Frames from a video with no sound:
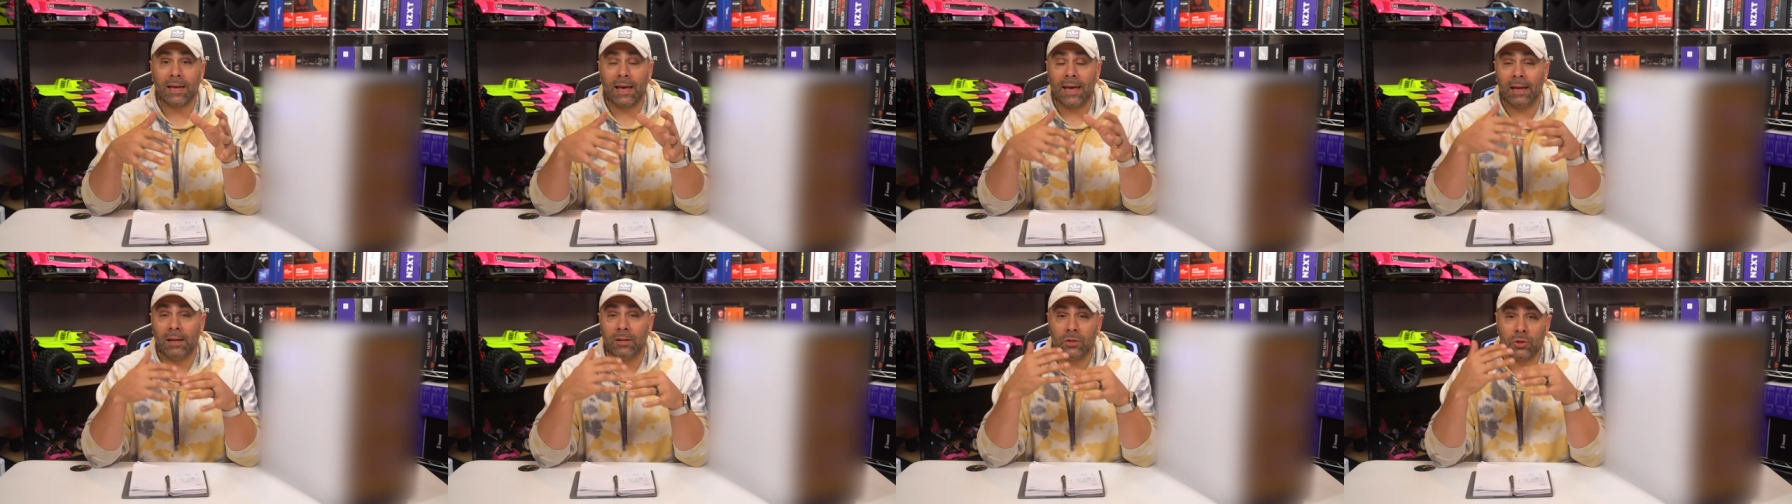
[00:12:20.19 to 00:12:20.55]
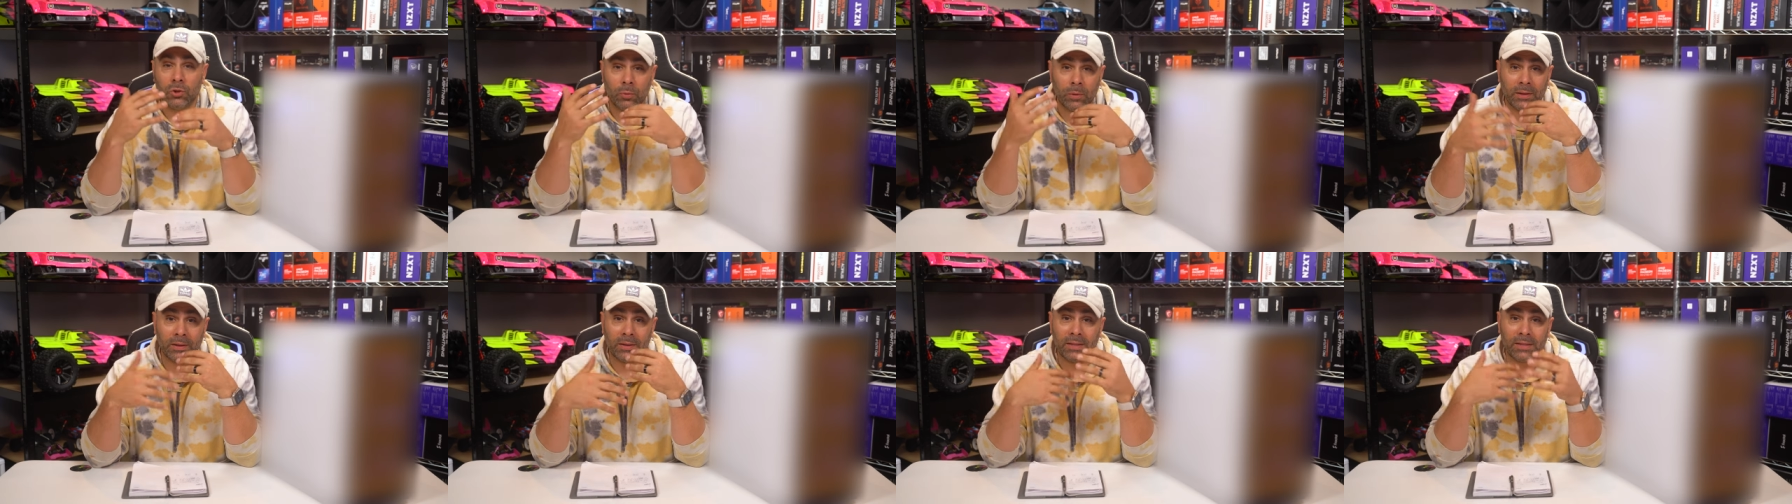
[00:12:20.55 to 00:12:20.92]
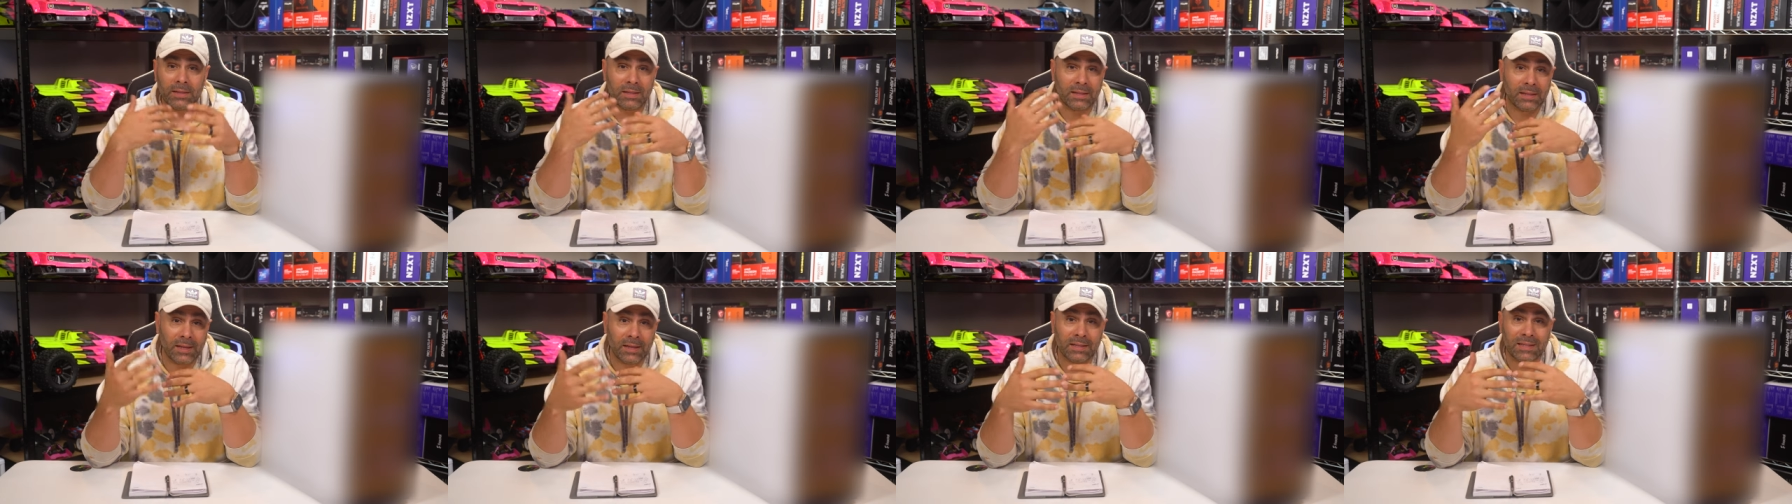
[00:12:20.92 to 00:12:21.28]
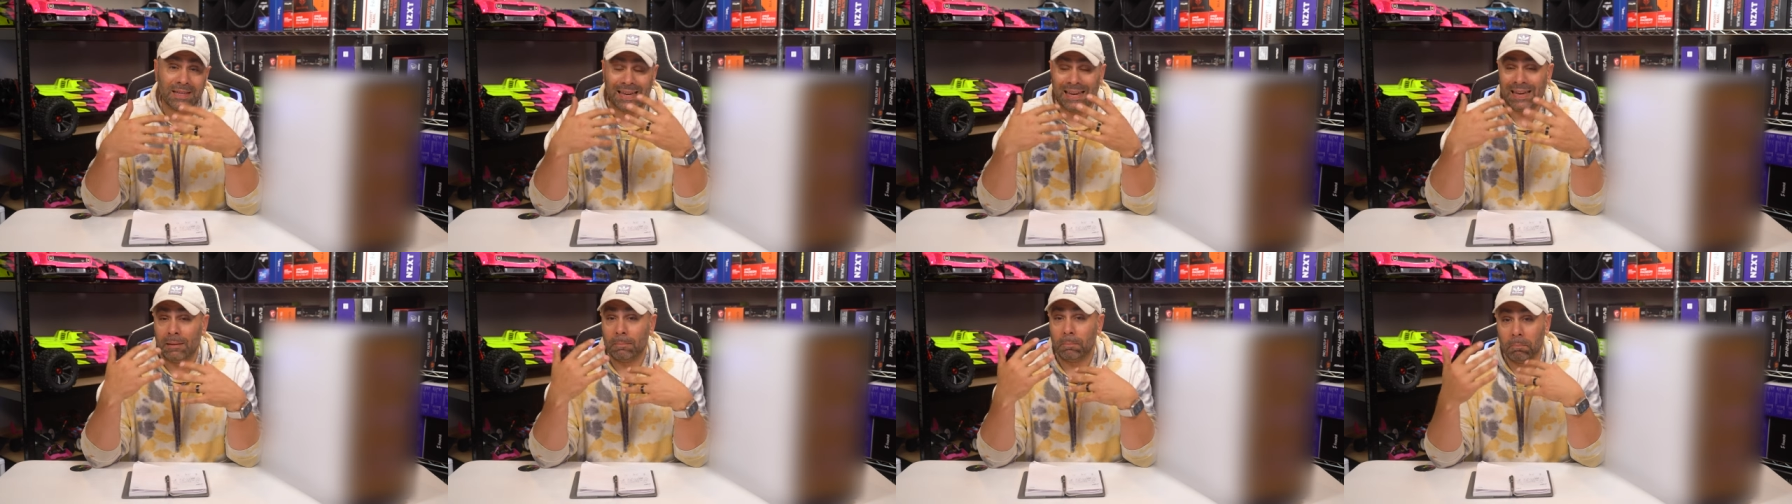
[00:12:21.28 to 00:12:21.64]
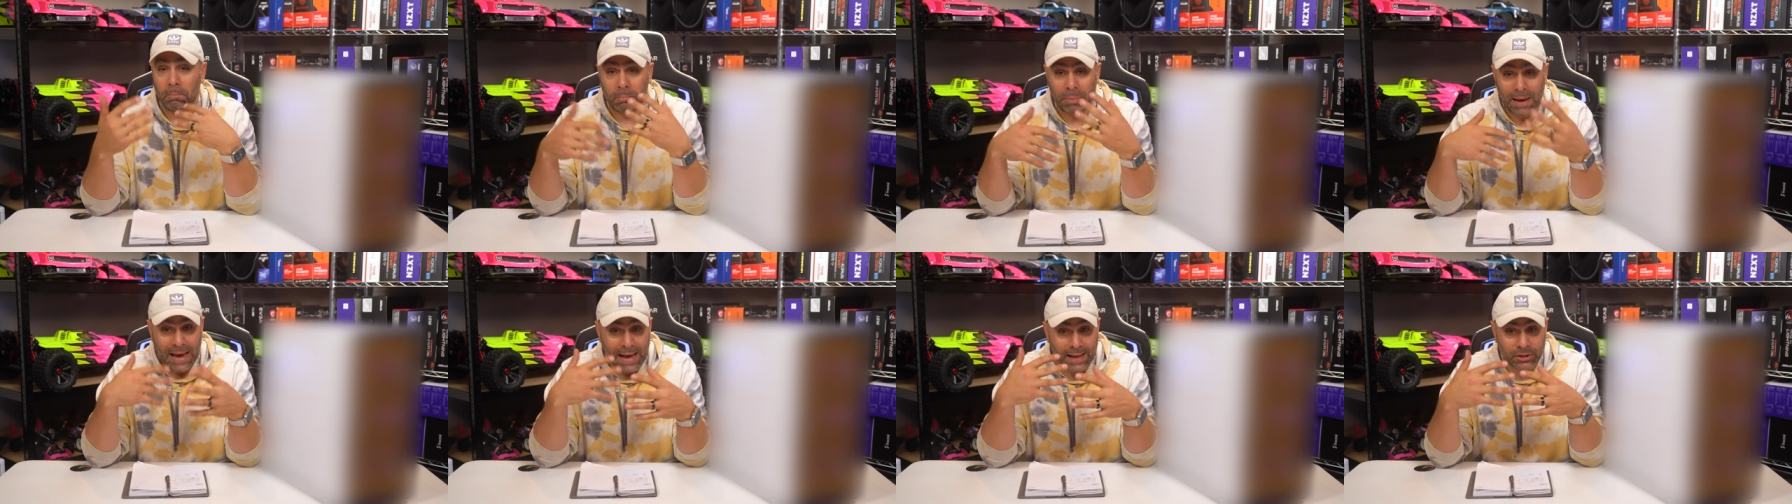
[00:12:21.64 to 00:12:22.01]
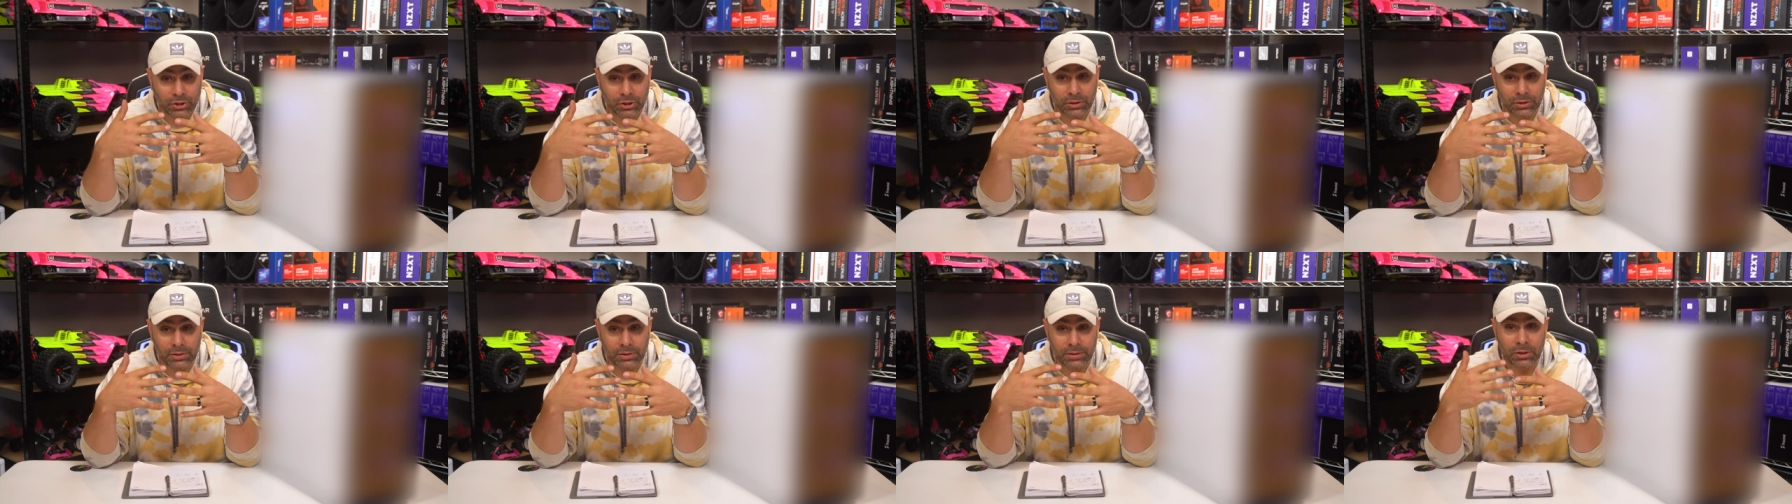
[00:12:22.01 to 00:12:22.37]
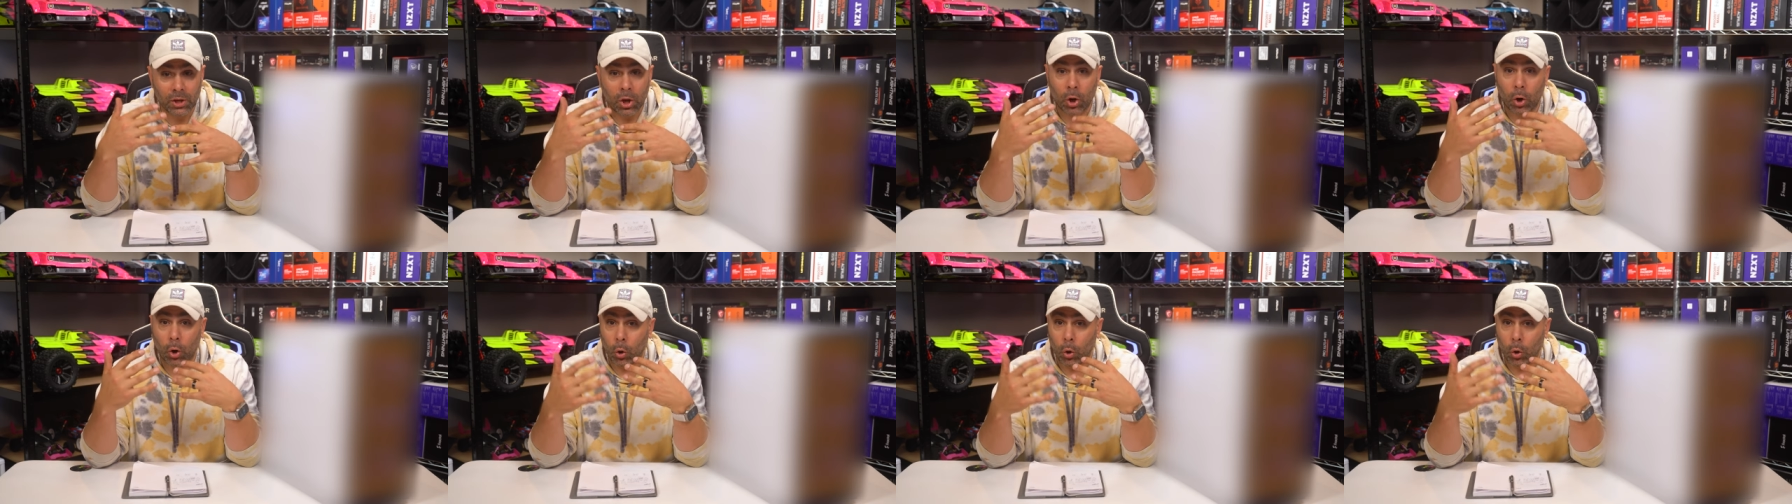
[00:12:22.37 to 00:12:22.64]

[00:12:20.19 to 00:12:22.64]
and doing these things in batches